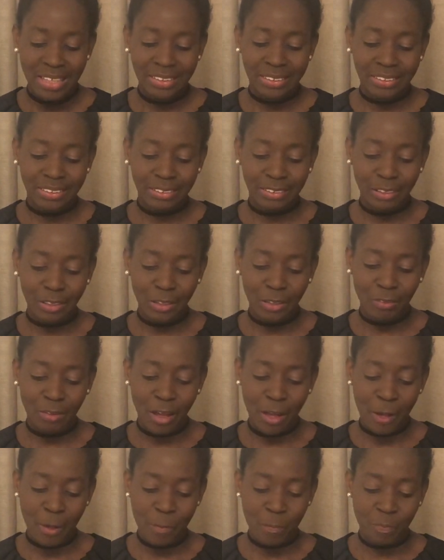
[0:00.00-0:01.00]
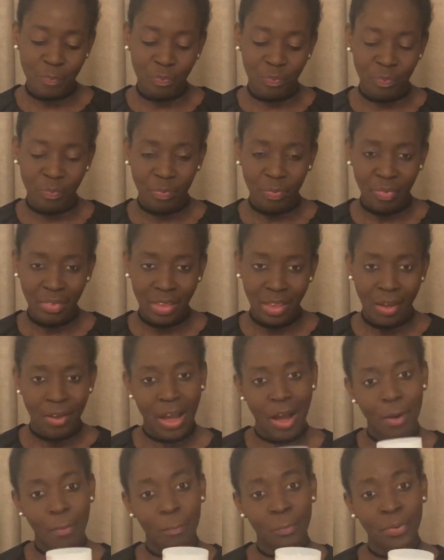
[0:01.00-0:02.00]
So um,
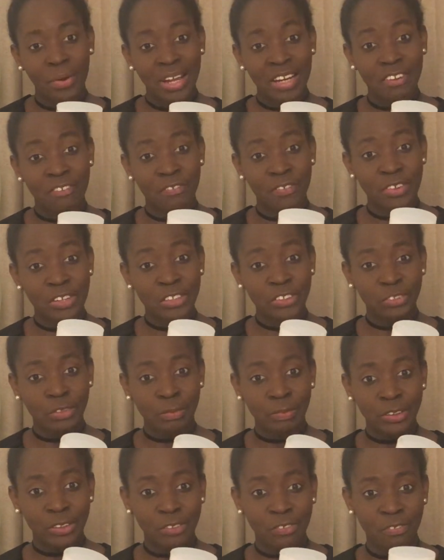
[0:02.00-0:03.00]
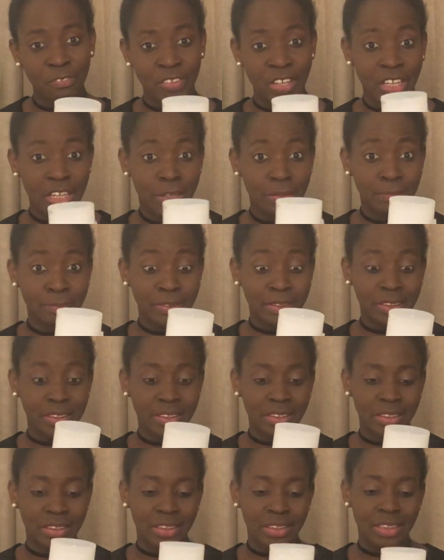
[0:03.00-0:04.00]
I'll put in a few drops of
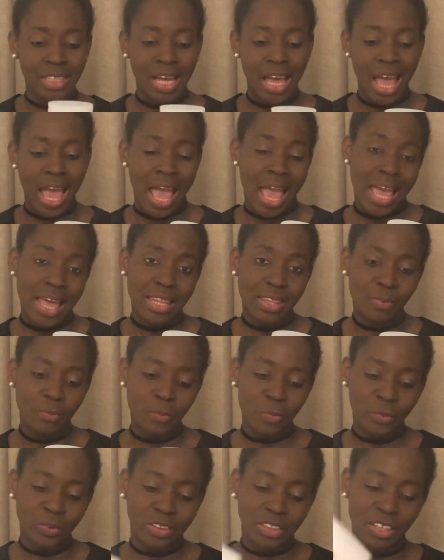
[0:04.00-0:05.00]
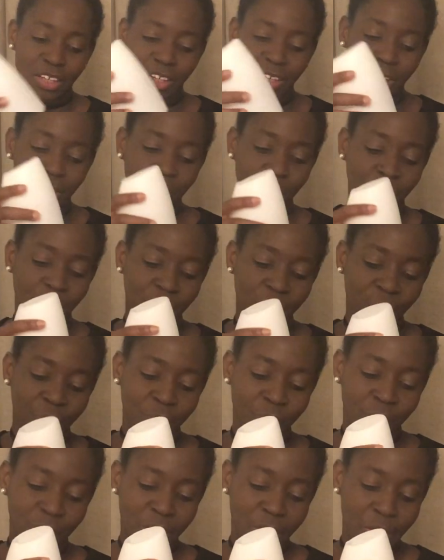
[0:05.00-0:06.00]
eucalyptus in the water,
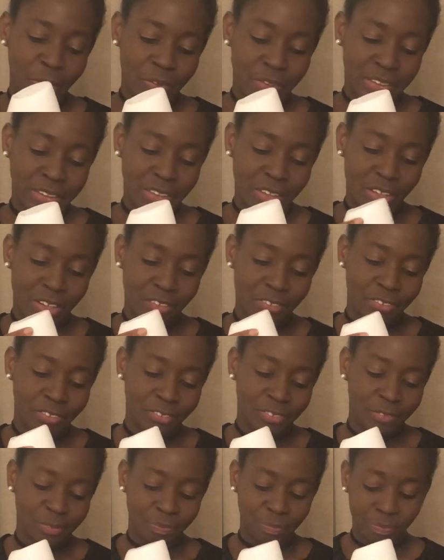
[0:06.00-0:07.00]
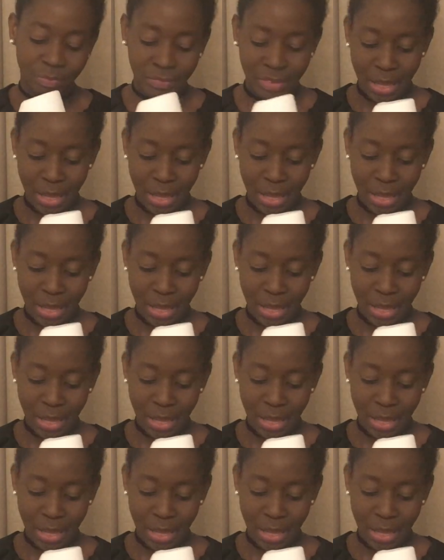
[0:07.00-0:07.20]
close it off,